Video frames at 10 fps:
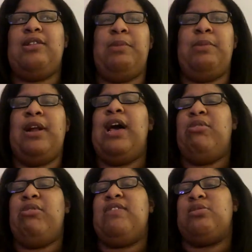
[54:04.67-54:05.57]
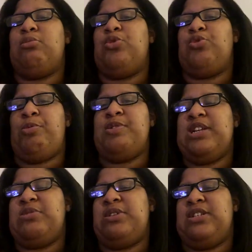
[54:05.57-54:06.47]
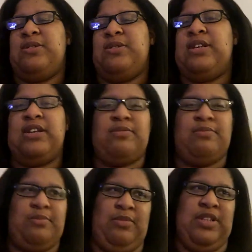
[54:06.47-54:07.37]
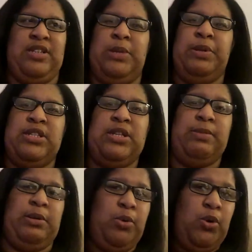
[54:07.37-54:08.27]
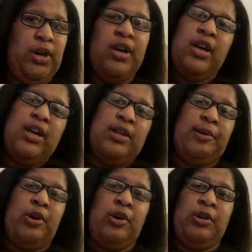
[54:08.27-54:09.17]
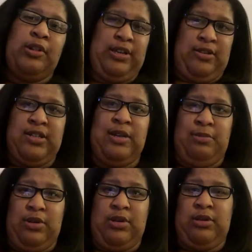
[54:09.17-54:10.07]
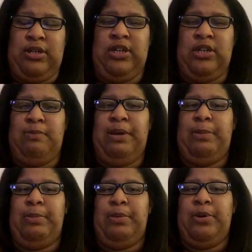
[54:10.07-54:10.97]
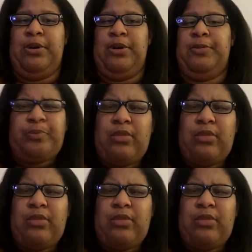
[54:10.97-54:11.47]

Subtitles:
Think about it. I will give it to the more women's match, because I was like, this could have been something more. On, like you said, get on paper.